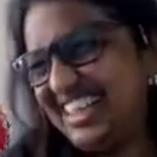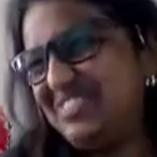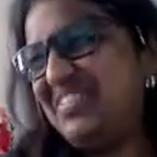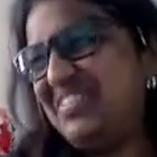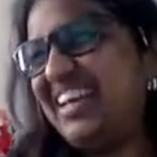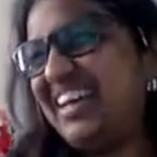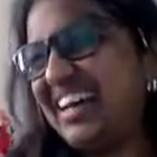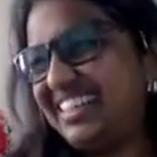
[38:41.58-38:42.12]

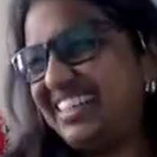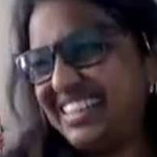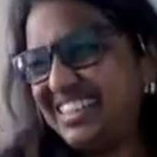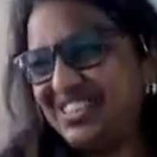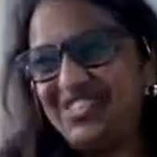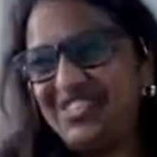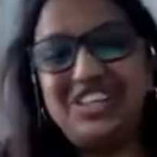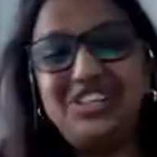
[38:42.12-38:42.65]
make
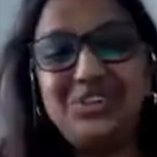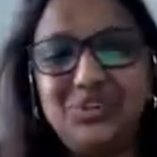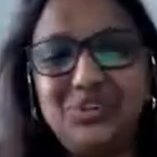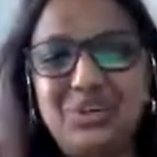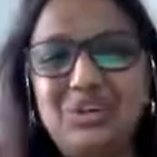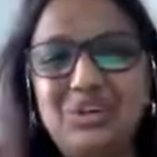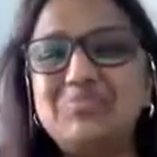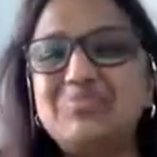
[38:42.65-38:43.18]
others feel
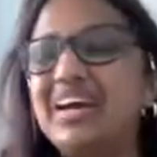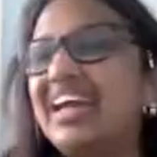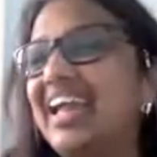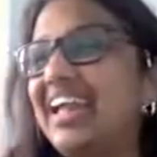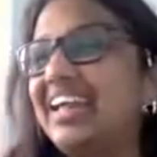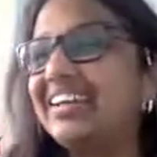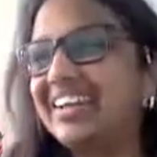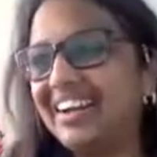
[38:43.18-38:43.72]
good by
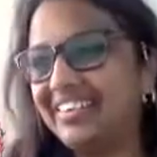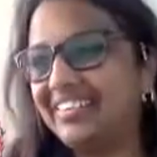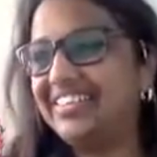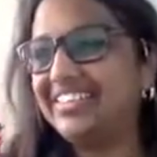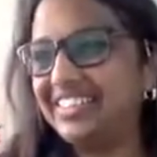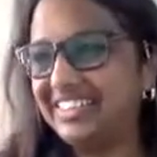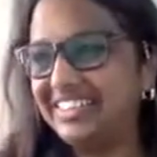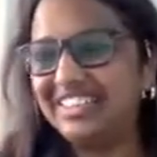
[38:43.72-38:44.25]

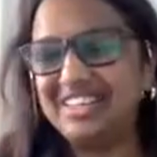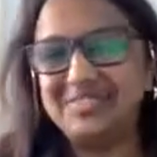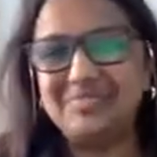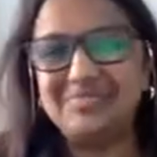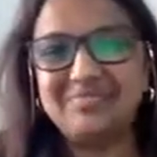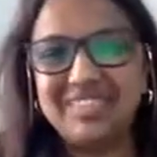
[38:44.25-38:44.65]
encouraging them.